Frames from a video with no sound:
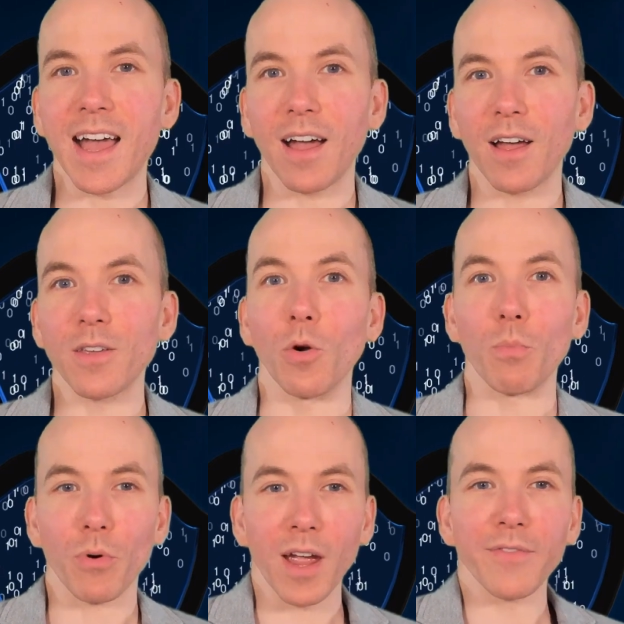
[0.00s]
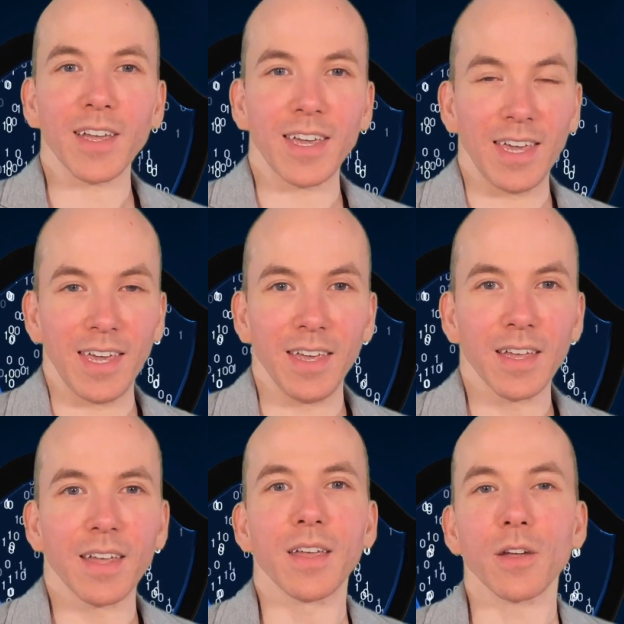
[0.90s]
that your private
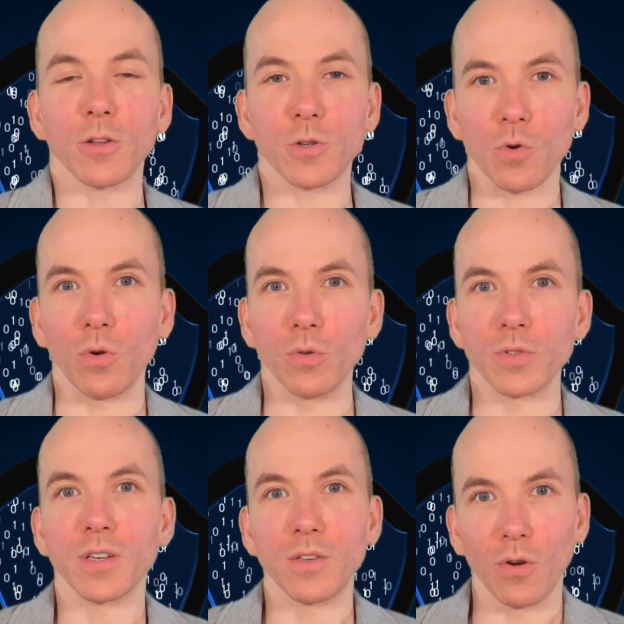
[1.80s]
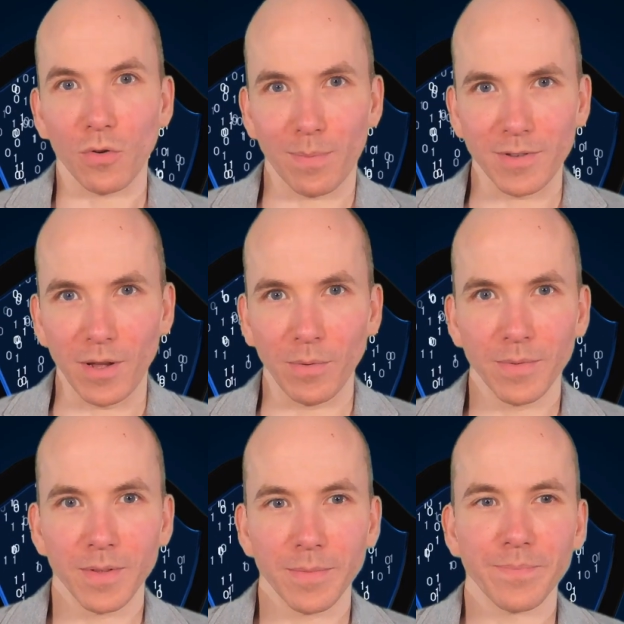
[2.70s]
key controls your crypto.
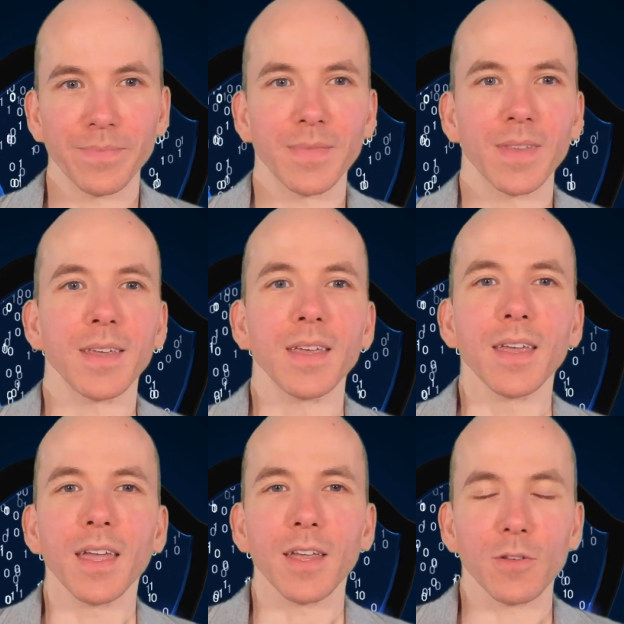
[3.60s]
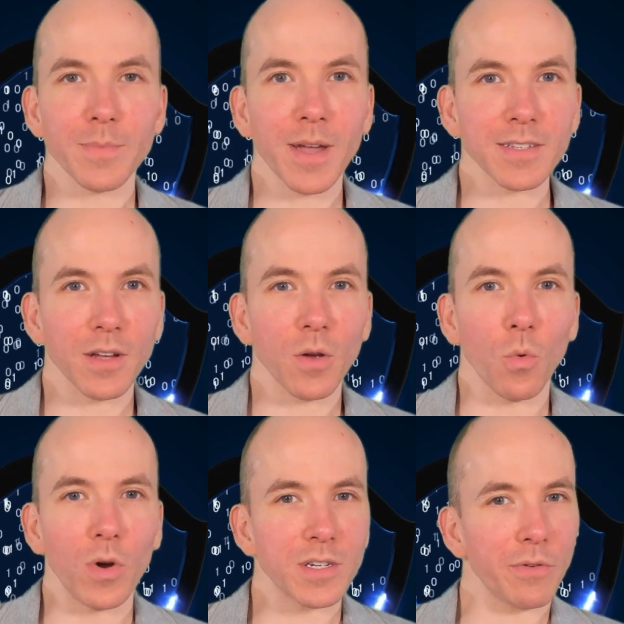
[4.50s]
It doesn't matter
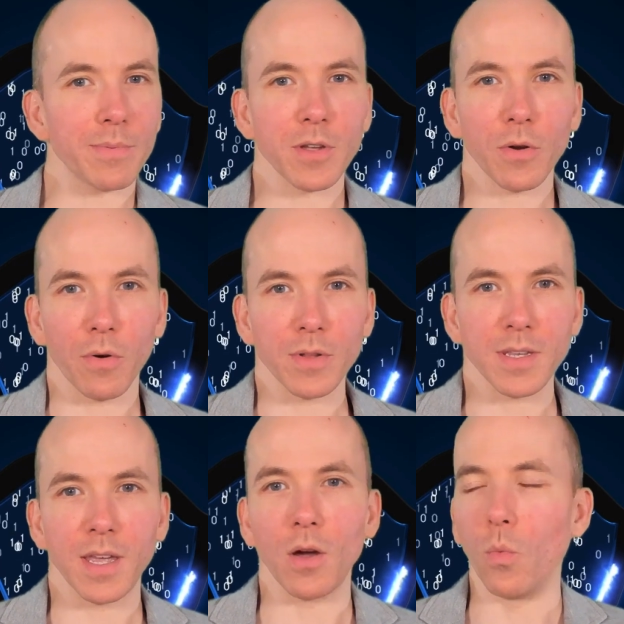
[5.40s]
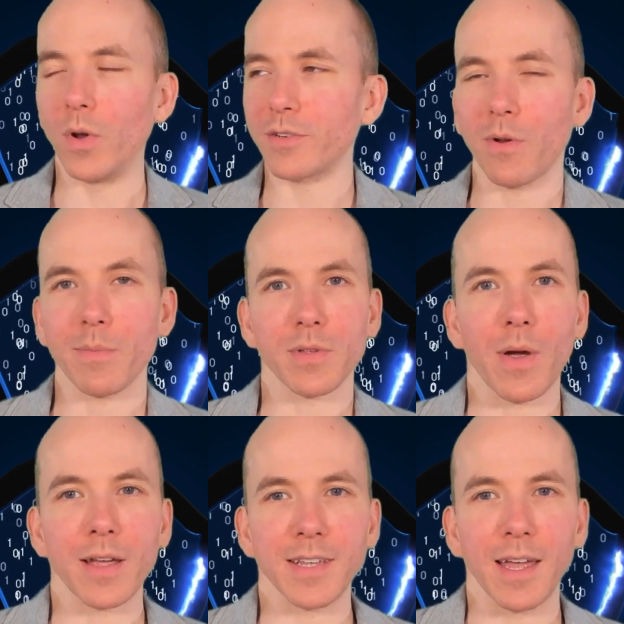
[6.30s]
which cryptocurrency or which
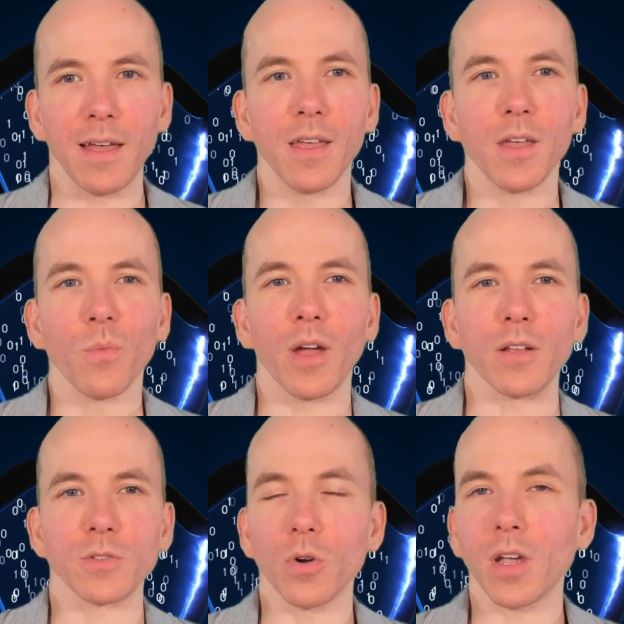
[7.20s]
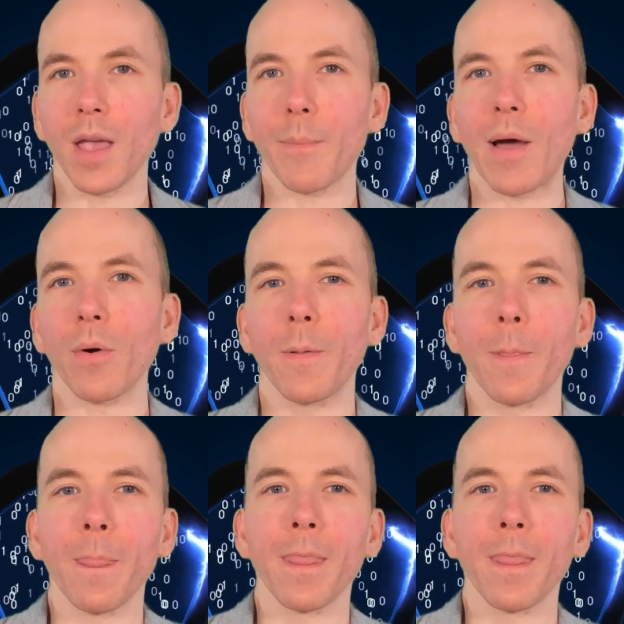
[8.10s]
crypto asset we are talking about.